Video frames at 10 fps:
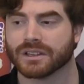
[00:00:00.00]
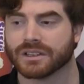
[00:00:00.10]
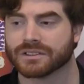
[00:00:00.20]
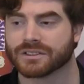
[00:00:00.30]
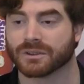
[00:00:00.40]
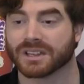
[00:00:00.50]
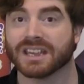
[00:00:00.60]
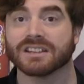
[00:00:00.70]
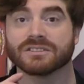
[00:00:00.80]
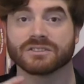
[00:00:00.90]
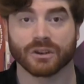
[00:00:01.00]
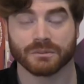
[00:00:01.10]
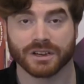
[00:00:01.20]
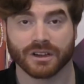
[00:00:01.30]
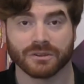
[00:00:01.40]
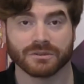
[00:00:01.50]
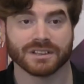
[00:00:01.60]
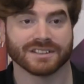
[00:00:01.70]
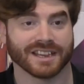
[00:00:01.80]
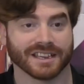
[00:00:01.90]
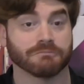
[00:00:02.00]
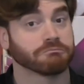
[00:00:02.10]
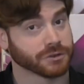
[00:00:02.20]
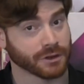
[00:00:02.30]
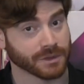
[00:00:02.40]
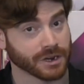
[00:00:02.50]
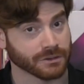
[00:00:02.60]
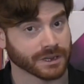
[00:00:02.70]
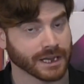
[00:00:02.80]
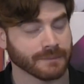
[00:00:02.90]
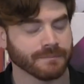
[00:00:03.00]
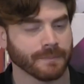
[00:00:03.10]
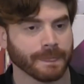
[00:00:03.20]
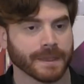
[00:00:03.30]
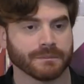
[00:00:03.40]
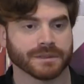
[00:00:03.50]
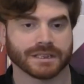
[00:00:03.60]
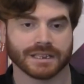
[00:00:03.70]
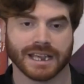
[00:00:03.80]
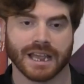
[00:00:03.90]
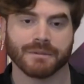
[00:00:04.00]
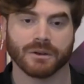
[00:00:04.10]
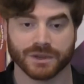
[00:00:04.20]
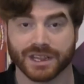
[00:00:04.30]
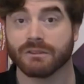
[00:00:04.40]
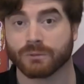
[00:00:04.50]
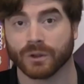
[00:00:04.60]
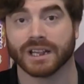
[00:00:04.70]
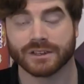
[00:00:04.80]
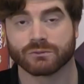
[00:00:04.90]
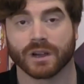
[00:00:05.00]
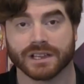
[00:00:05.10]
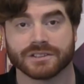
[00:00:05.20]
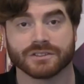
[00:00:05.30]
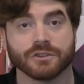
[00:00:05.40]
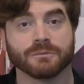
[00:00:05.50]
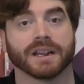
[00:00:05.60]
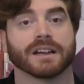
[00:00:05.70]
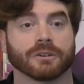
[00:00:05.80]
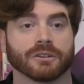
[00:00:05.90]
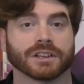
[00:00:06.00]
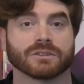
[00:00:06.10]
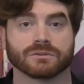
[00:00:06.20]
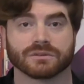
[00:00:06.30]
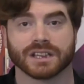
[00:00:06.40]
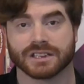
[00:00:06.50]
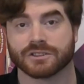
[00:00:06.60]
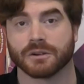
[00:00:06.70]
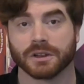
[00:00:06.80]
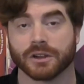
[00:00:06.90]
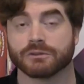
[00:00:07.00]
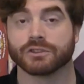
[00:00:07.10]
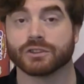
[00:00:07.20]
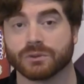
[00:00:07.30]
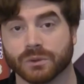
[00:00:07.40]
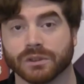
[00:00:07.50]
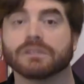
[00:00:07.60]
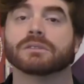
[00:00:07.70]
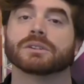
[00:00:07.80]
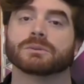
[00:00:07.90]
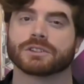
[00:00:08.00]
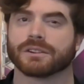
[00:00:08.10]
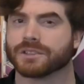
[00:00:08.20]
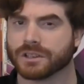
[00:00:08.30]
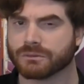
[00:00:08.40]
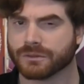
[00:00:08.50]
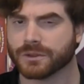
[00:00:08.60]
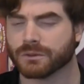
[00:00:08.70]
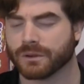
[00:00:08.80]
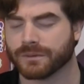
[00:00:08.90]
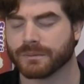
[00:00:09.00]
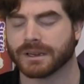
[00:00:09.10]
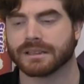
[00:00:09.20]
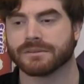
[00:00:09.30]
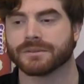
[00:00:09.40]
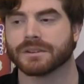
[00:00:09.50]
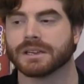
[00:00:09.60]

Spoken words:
So King Domino is a domino game, but then they came out with a roll and write 2-player only called King Domino Duel, which I've done a review of, I believe.